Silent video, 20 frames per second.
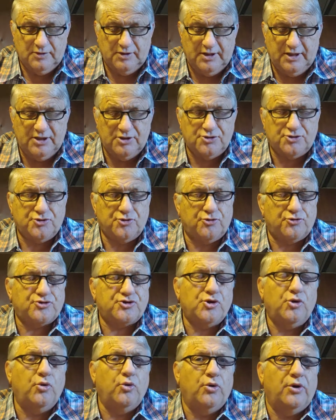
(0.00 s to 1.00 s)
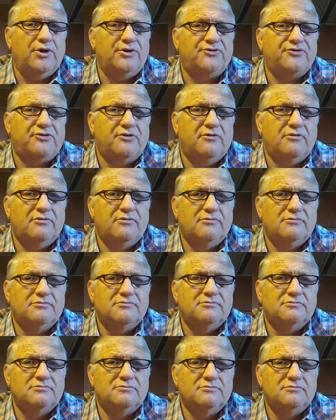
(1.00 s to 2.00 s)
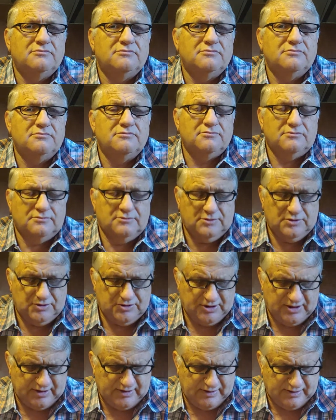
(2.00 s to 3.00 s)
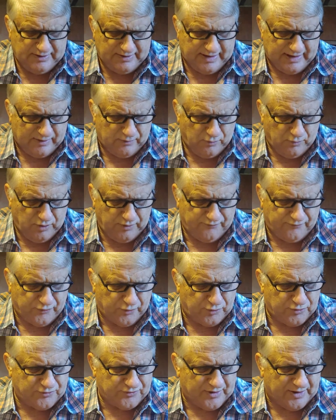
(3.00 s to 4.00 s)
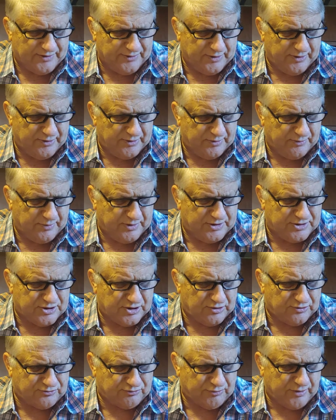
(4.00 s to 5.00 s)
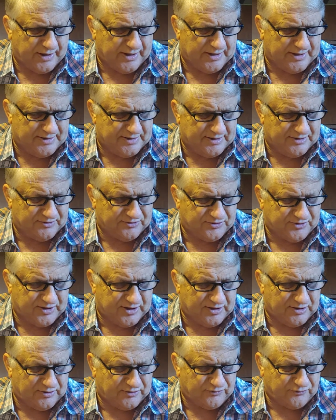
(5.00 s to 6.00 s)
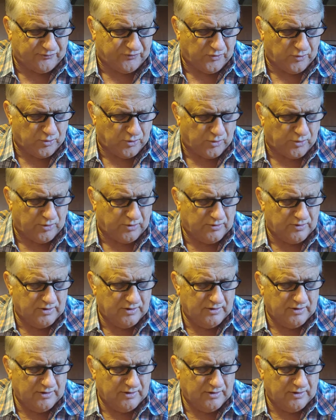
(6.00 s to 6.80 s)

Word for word: It's your choice. See, in that one verse right there that we just read, it says, For